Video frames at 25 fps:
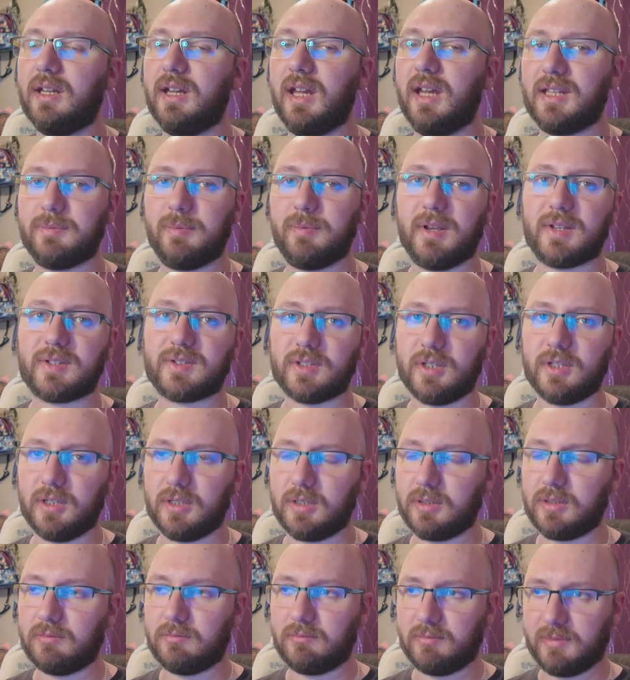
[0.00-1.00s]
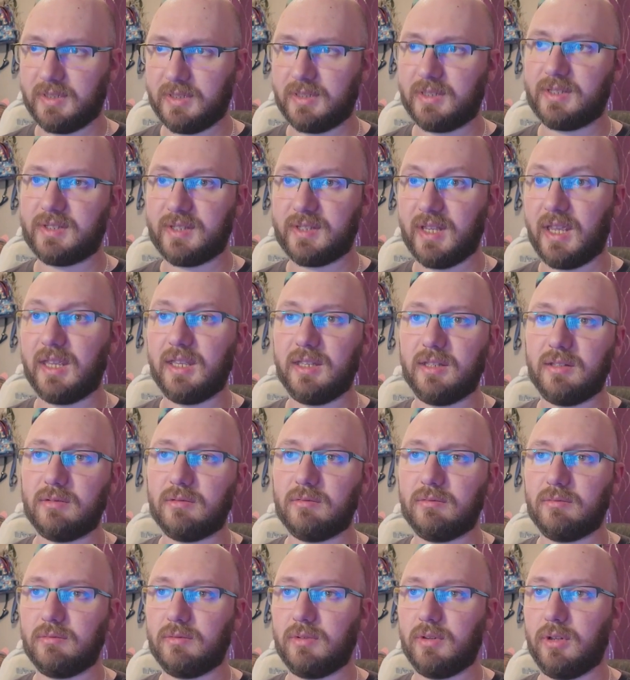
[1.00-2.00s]
it's best to say
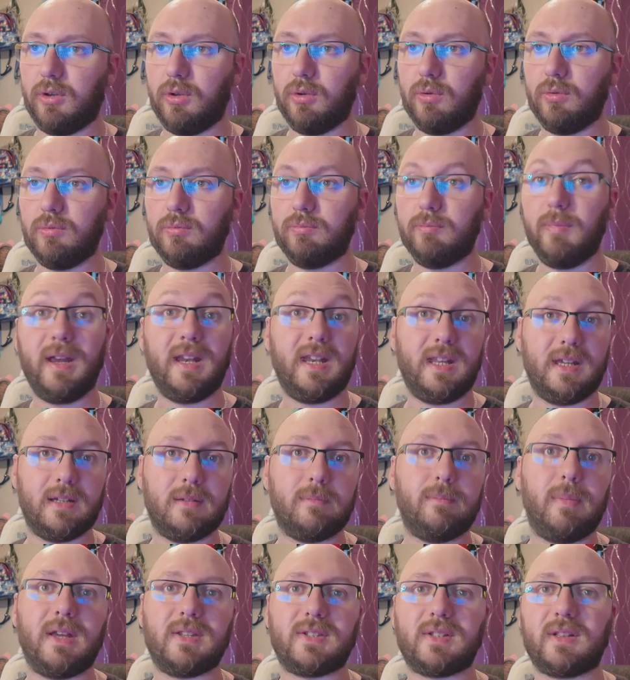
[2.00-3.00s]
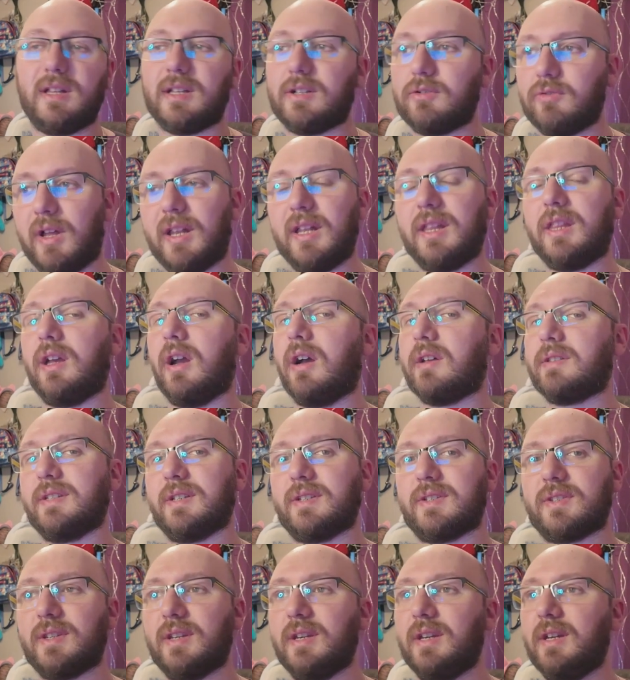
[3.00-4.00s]
who made it, basically credit the
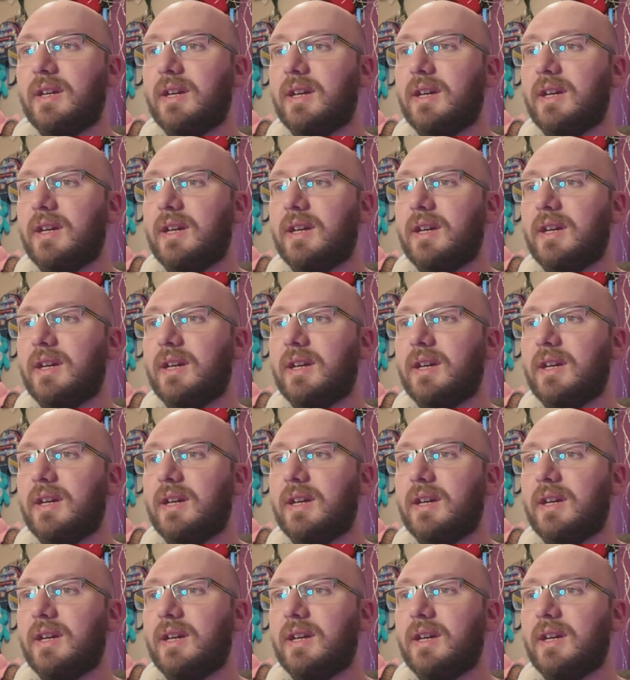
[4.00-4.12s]
artist.